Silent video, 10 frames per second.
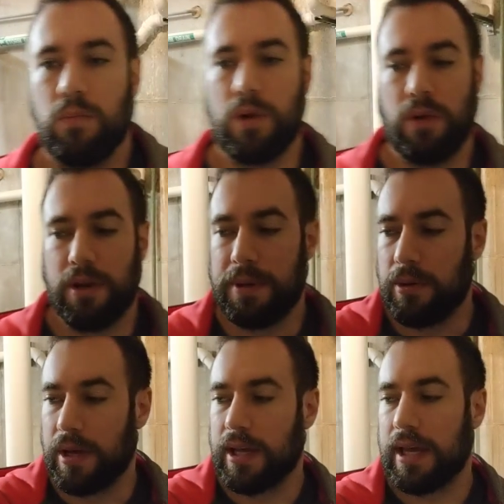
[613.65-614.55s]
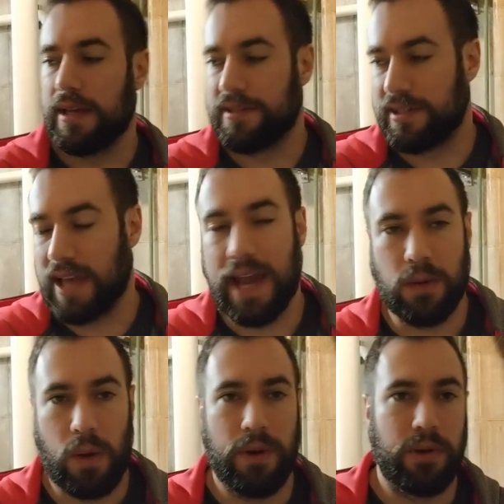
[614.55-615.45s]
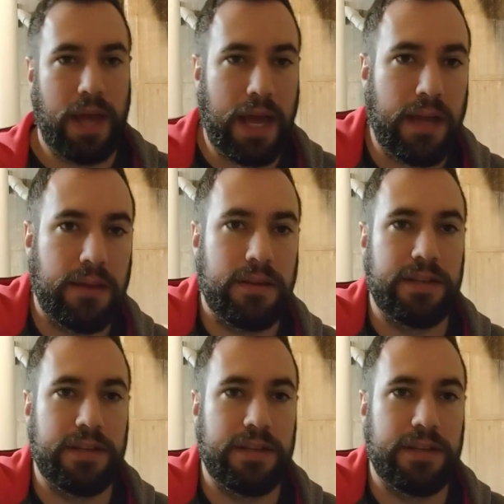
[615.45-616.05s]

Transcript: What you want to be doing is just adding weight when you can.